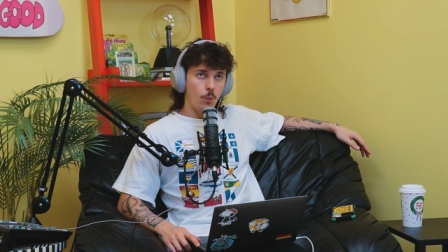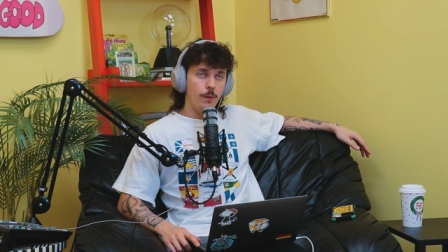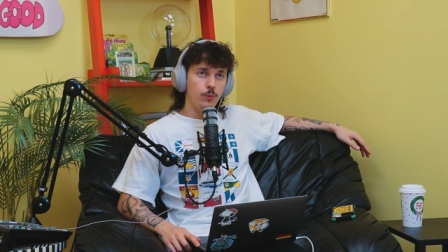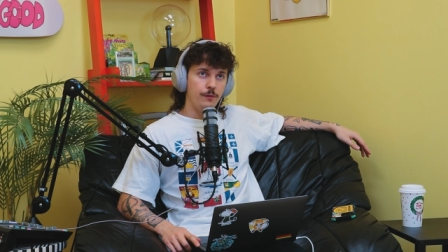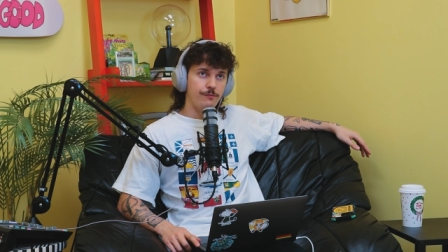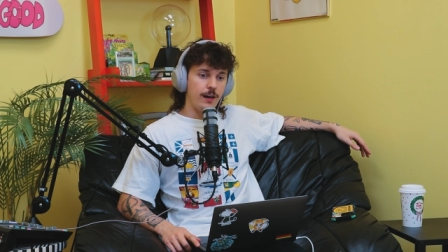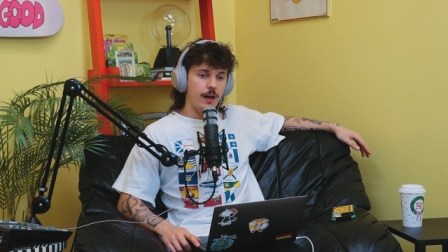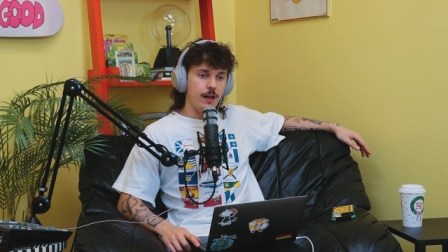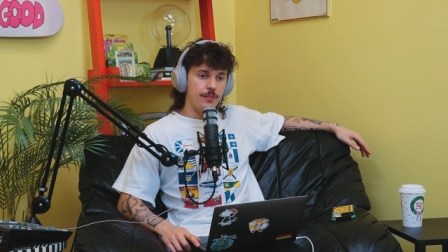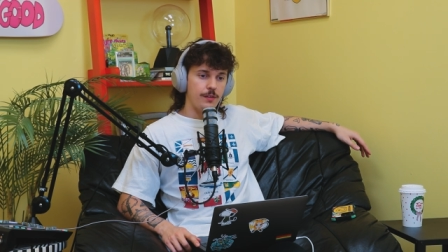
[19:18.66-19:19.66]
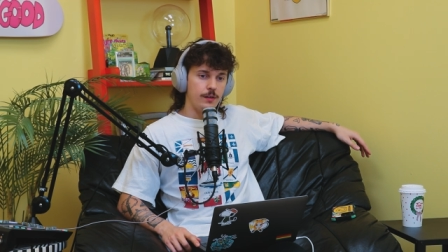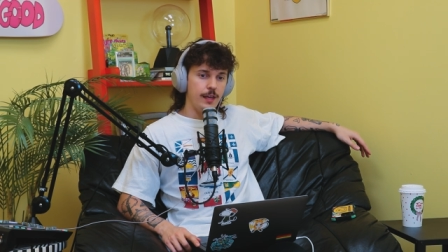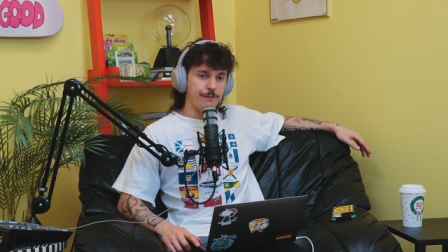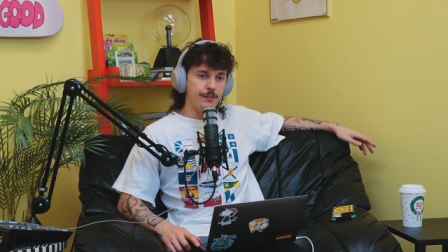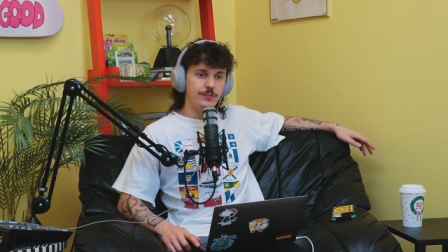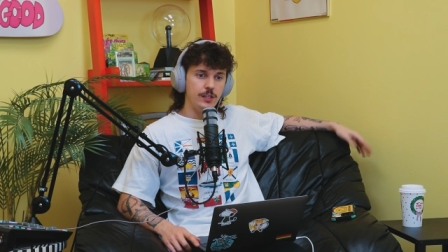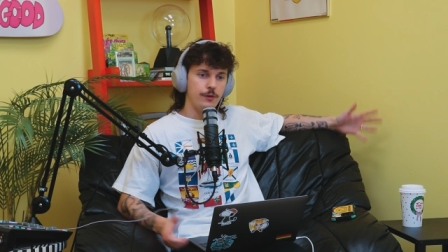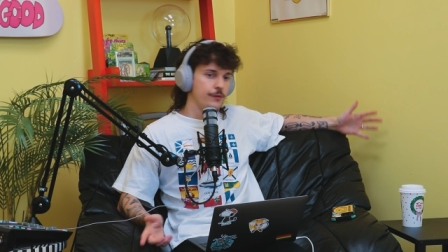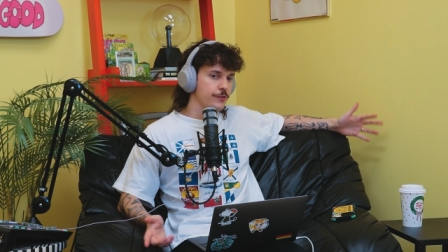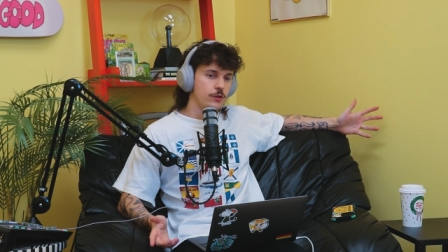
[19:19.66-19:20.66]
1.5, yeah,
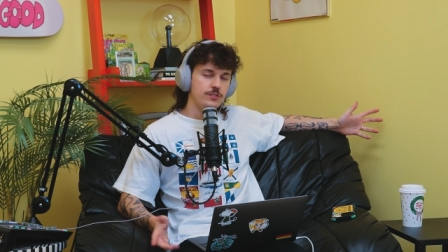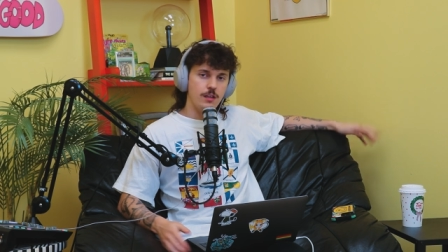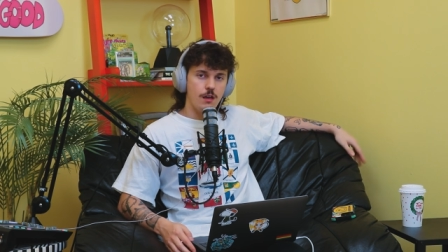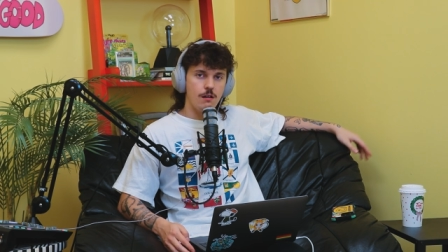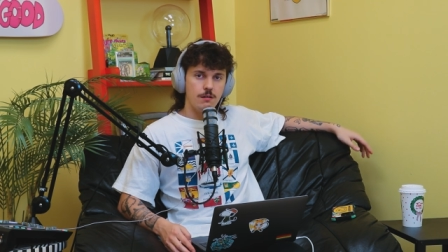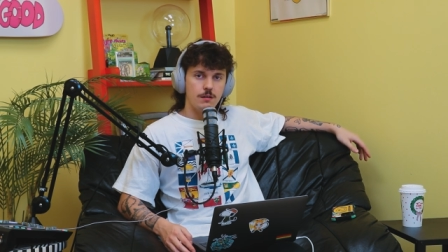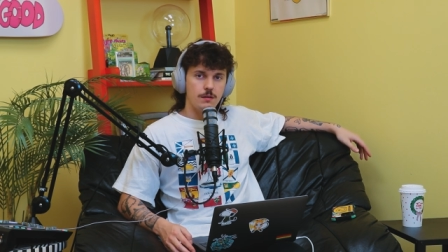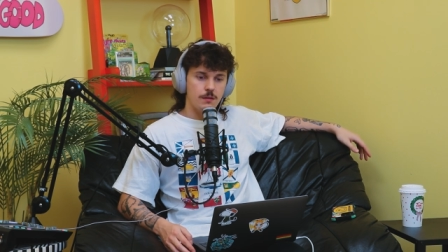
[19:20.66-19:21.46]
1,500 views a year.